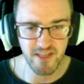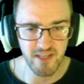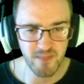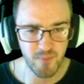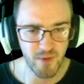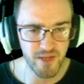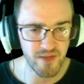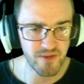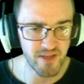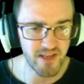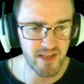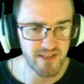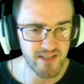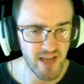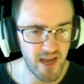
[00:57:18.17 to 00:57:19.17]
point, you
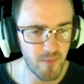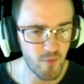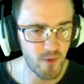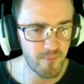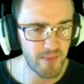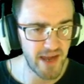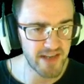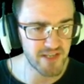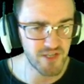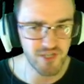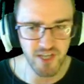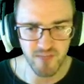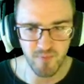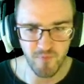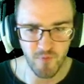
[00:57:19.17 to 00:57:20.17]
and time warp back to
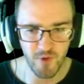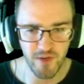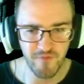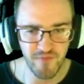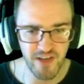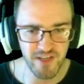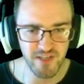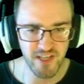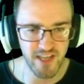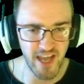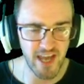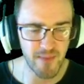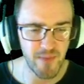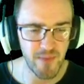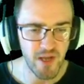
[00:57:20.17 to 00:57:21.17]
just before you finish the
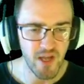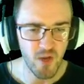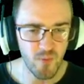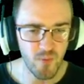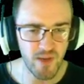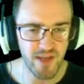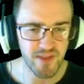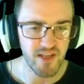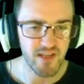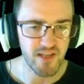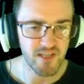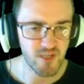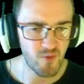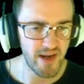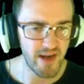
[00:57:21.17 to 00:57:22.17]
game with
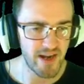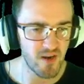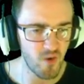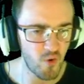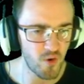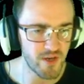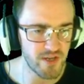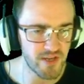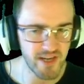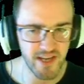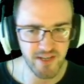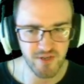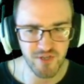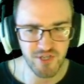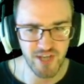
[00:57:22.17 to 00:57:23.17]
square, or you can
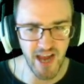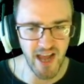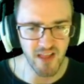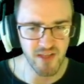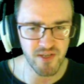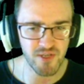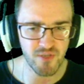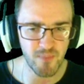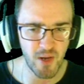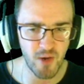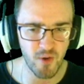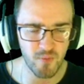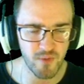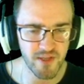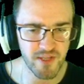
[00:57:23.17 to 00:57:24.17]
enter challenge
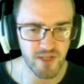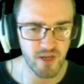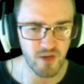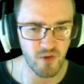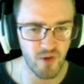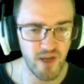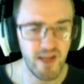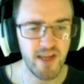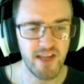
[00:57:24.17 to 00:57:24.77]
mode with circle.